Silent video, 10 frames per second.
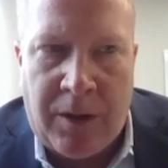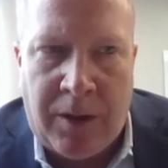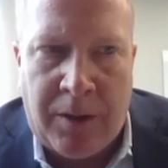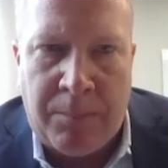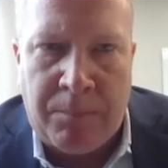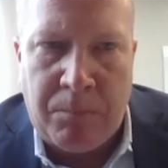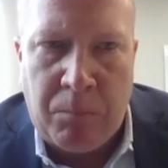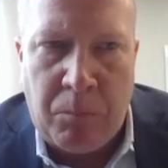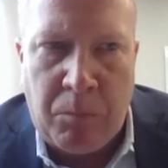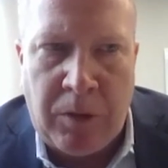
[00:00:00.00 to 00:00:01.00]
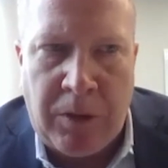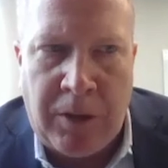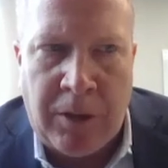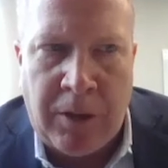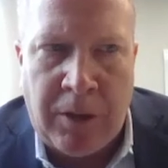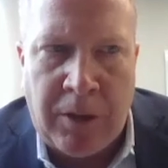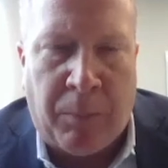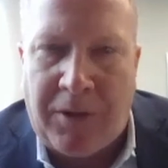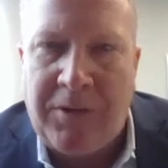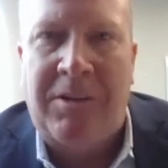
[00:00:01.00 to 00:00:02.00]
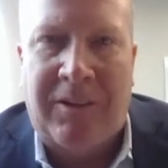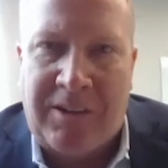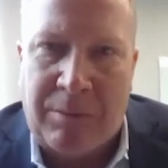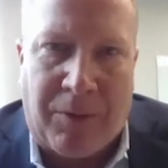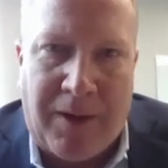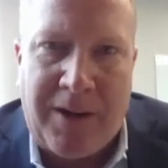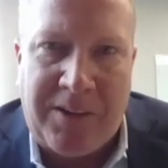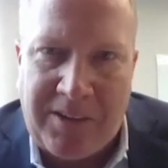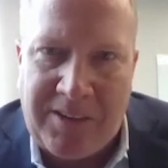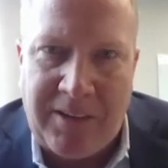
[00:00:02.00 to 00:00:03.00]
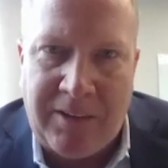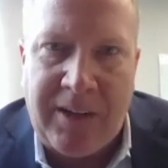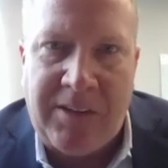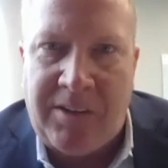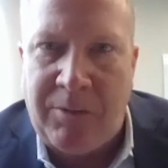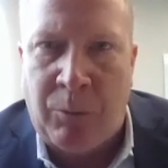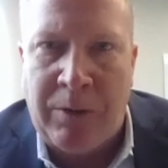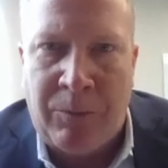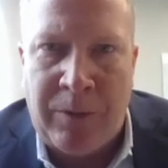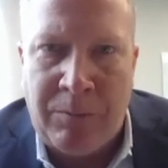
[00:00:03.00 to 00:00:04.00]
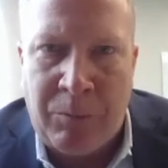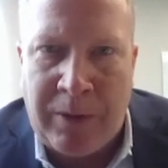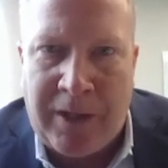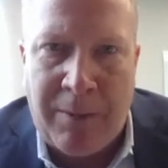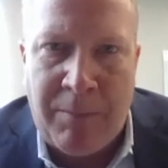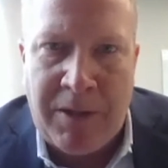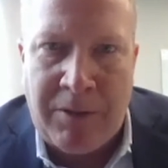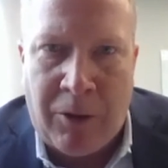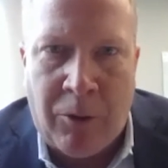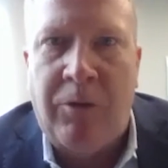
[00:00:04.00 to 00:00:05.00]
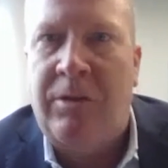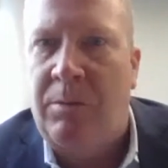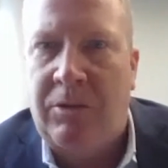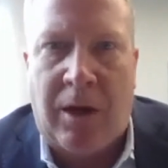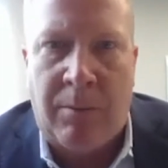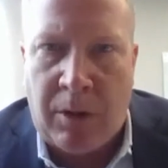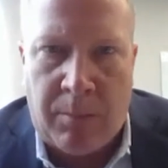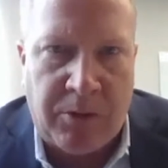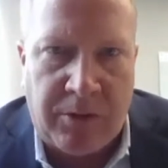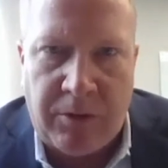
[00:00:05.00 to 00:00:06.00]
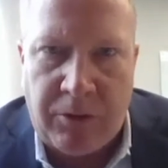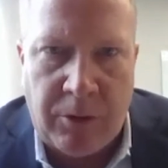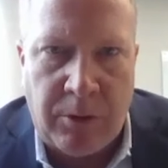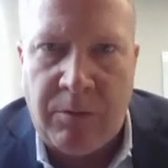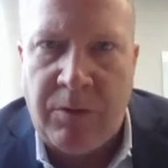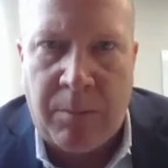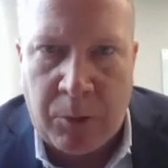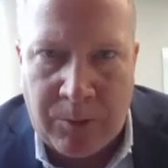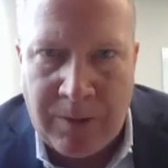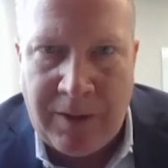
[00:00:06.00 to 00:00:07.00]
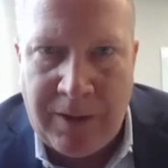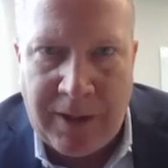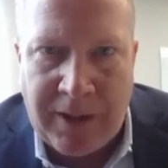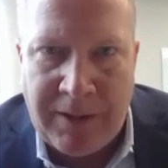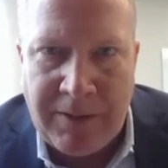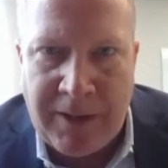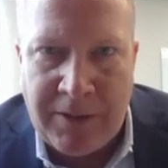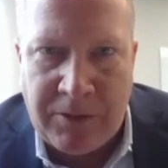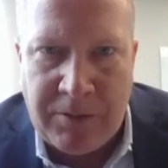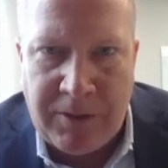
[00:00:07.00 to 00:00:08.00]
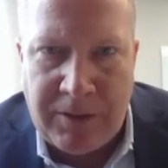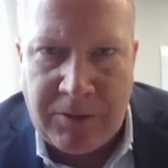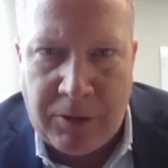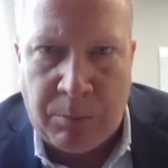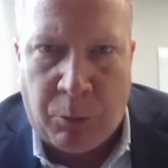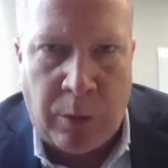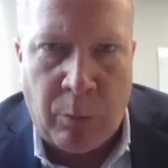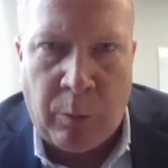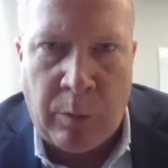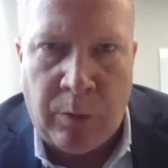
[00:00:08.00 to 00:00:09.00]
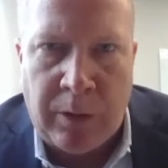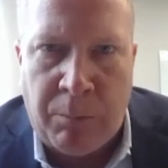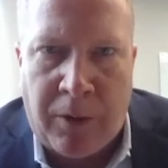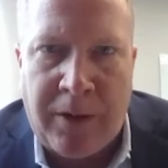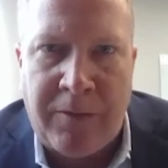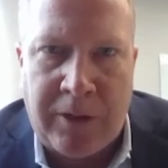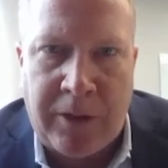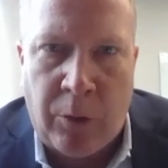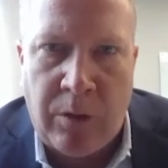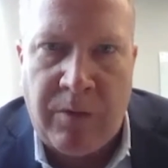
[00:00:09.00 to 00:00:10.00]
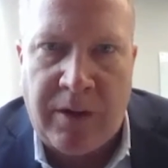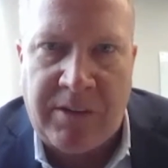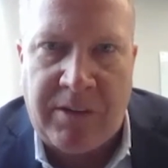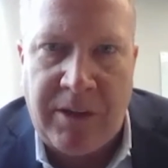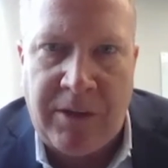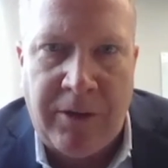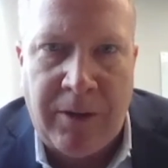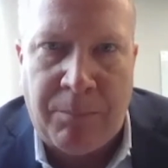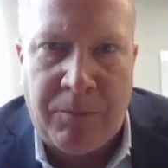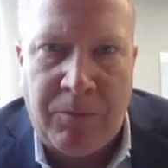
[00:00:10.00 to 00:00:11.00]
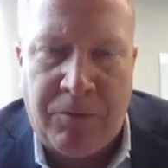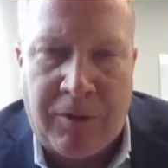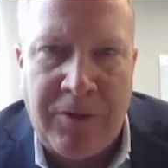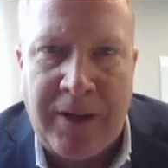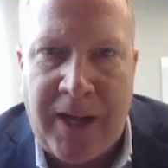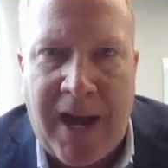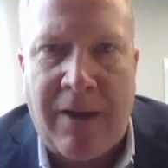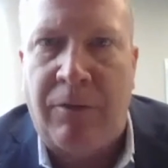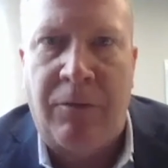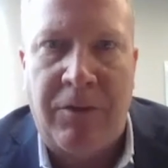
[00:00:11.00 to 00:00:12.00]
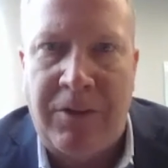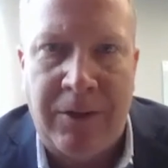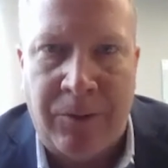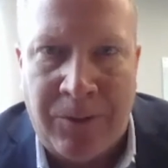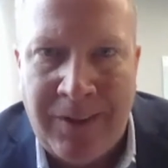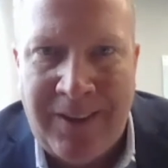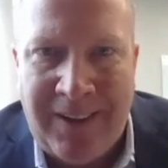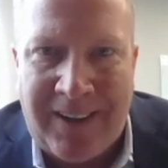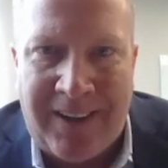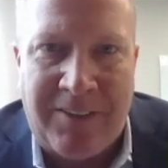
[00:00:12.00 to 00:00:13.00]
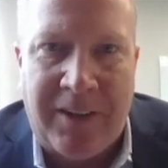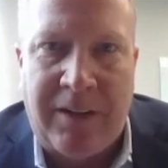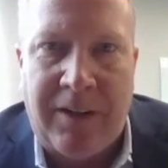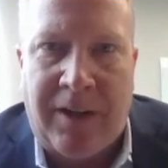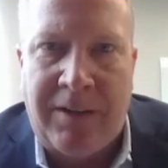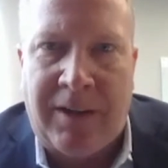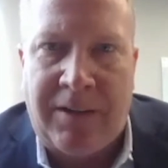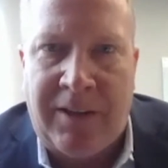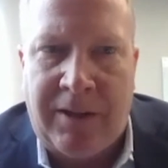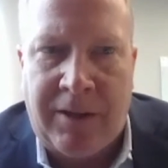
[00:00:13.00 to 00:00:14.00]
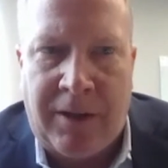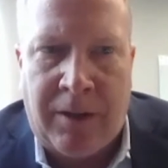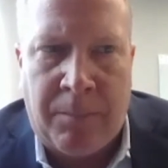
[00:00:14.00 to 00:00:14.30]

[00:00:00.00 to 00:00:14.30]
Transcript: we were pleasantly surprised, to say the least, when we came in oversubscribed almost to the tune of double. And to the point where we really brought in the co-invest, ended up funding half of the deal. And I think,